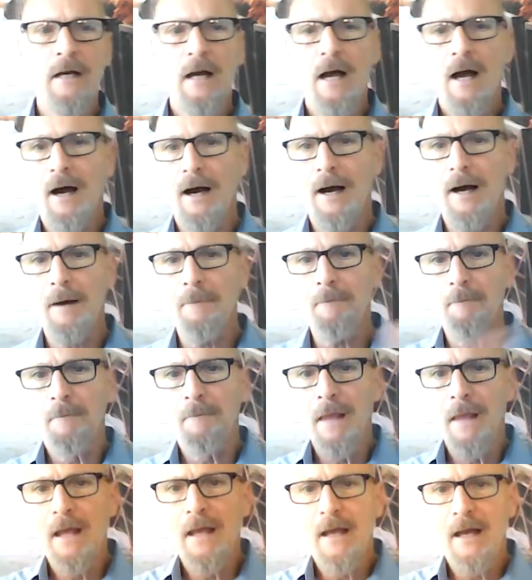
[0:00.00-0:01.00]
Um,
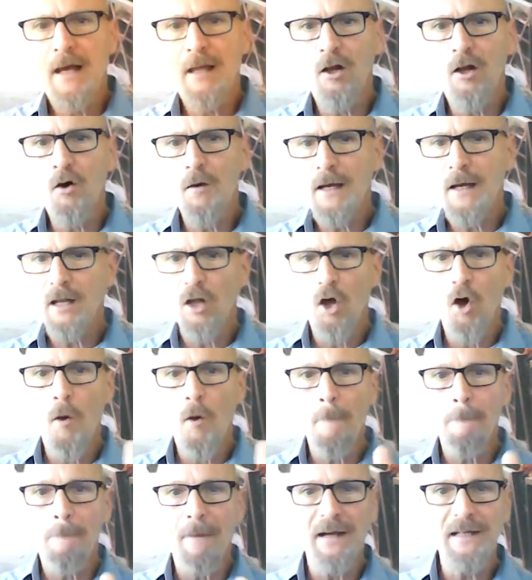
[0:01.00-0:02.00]
hello,
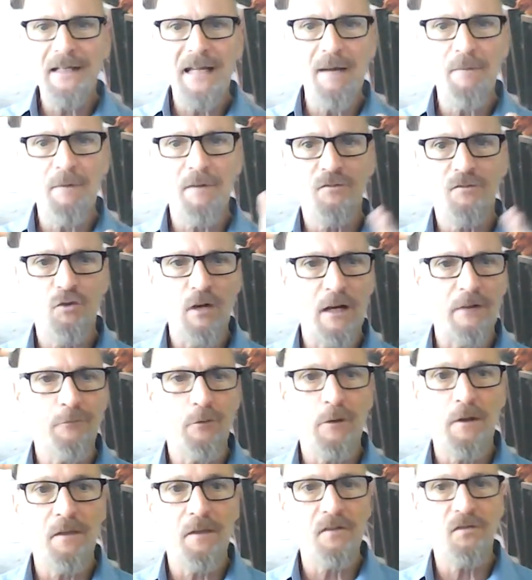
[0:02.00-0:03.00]
hello. My name is
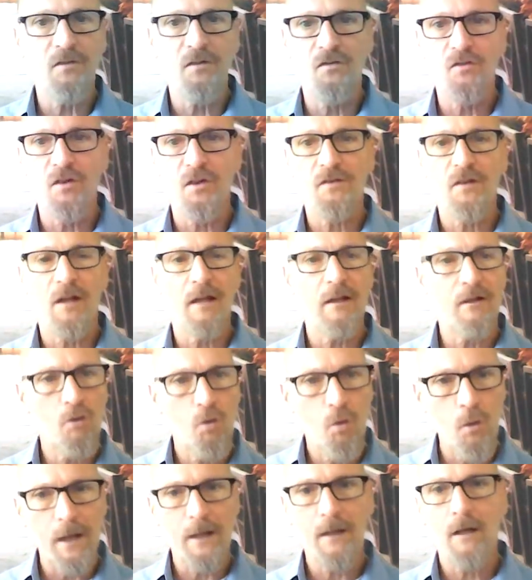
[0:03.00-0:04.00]
Jeffrey. This is just a
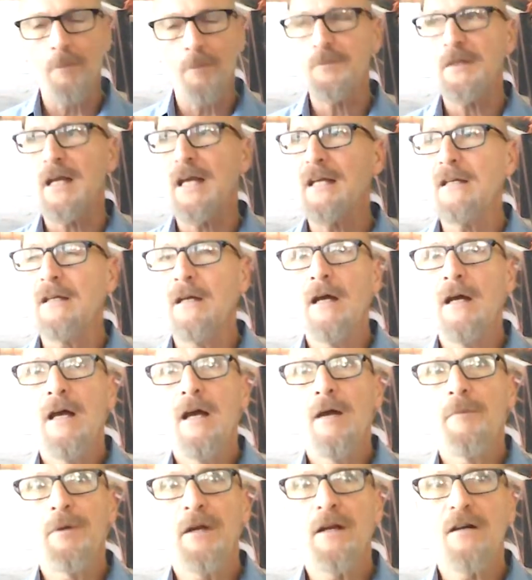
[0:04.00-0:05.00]
quick update
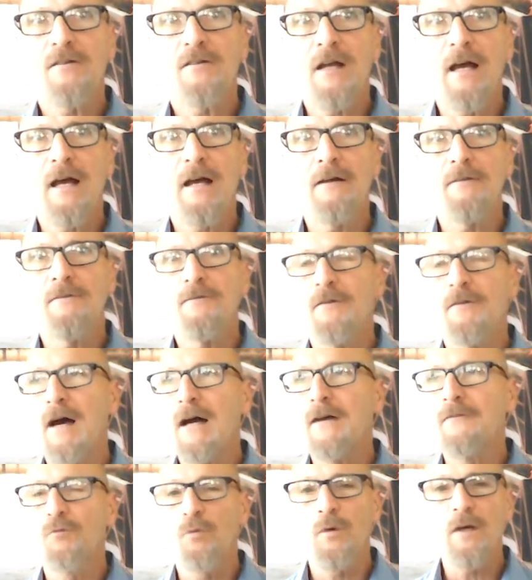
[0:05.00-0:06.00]
because I,
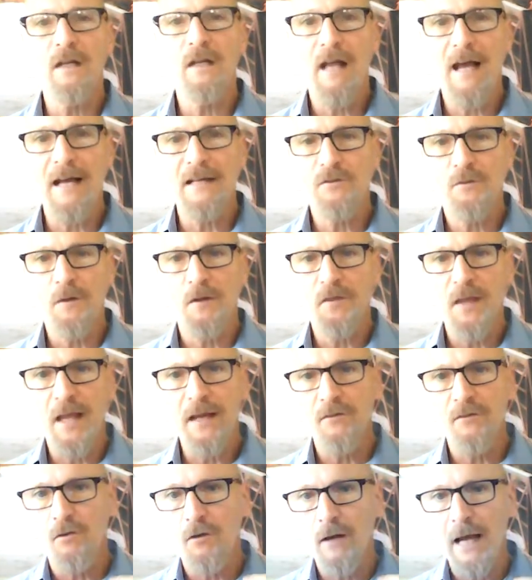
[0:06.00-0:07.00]
I've realized that
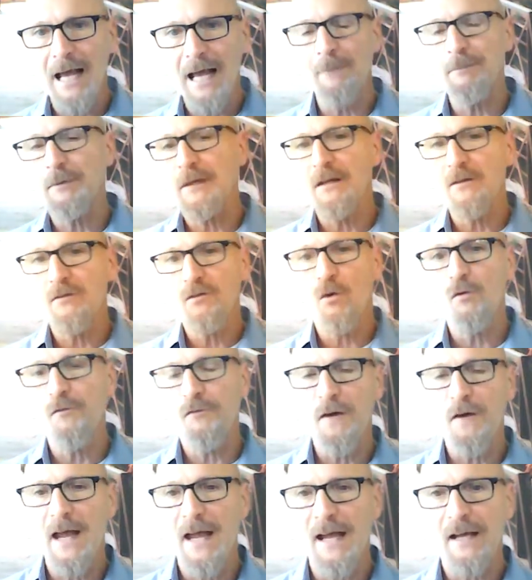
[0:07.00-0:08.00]
things are happening so
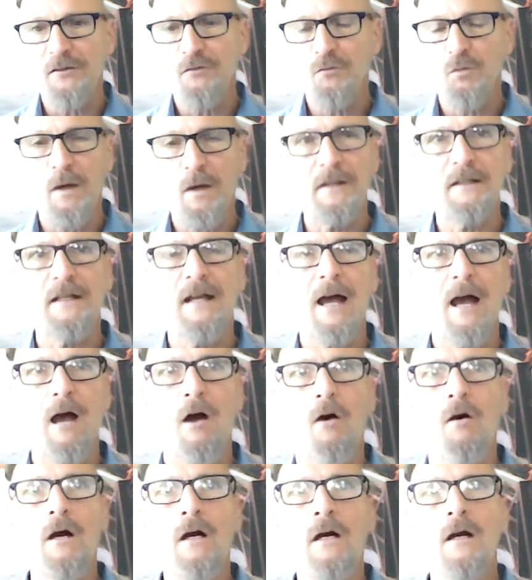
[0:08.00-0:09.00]
fast right
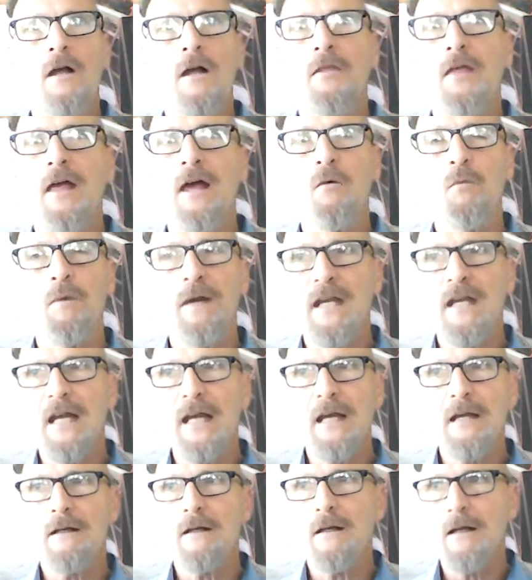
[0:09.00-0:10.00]
now that we
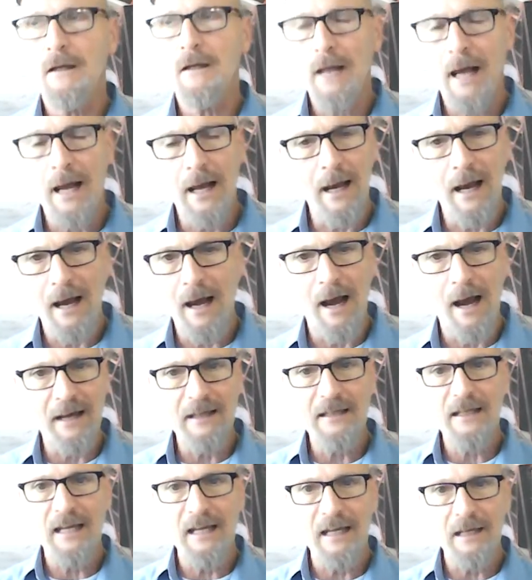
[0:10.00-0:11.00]
can't, I
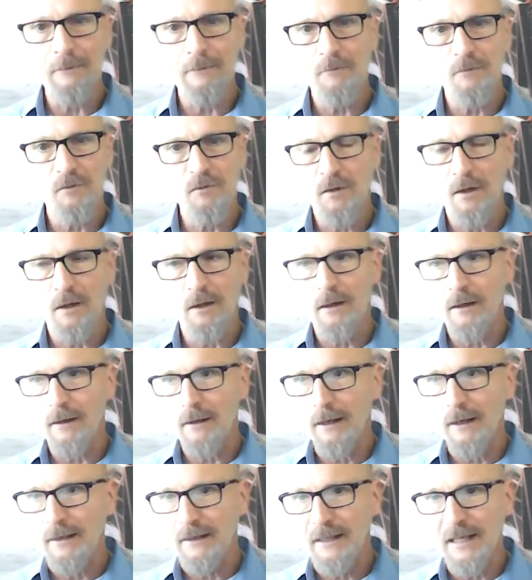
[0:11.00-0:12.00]
can't uh,
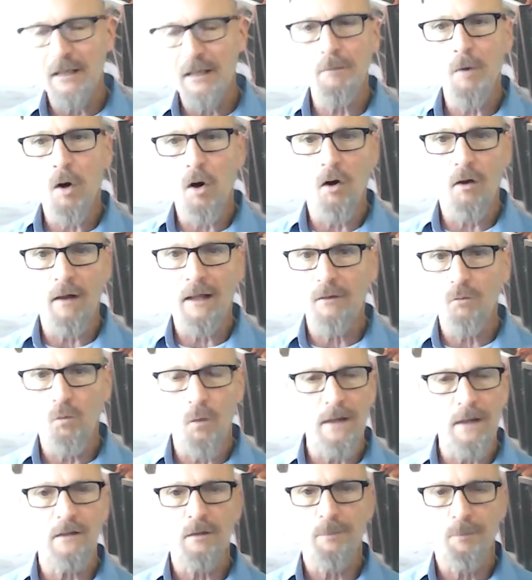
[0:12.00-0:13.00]
get them all and
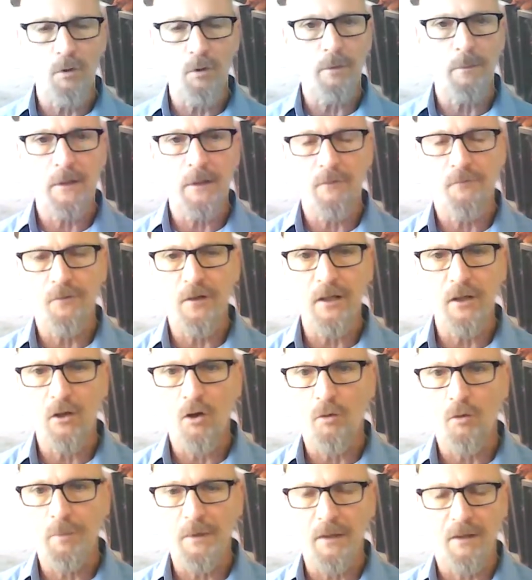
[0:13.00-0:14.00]
wait to put them in a
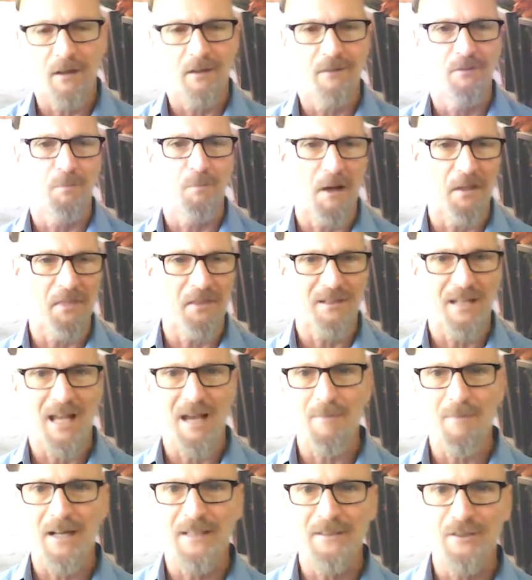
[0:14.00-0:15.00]
video because by the
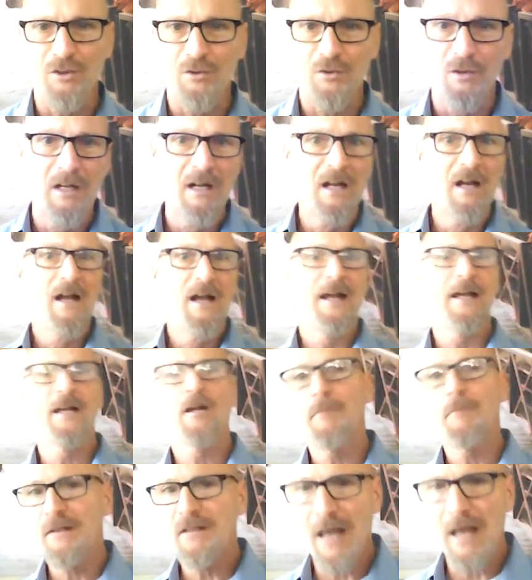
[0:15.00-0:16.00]
time I do, it'll
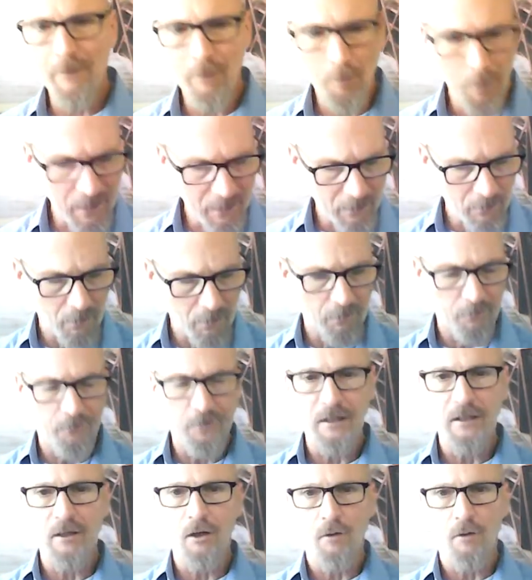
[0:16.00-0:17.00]
be time to make another
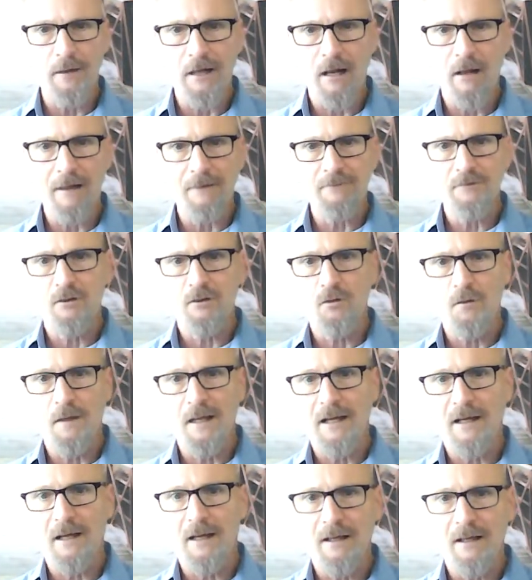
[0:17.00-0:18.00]
video and I'll have to do
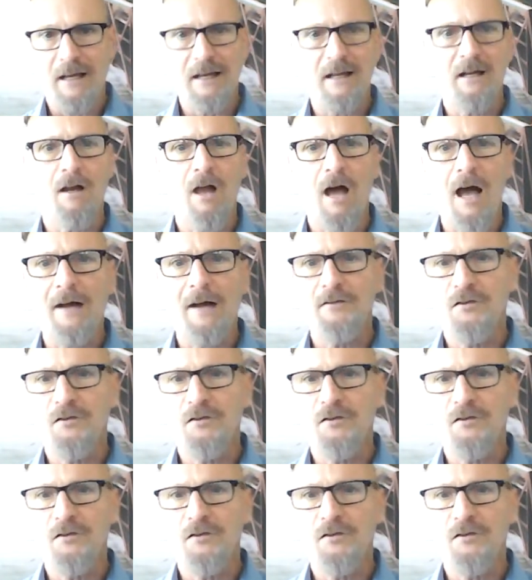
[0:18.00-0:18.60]
that like a lot.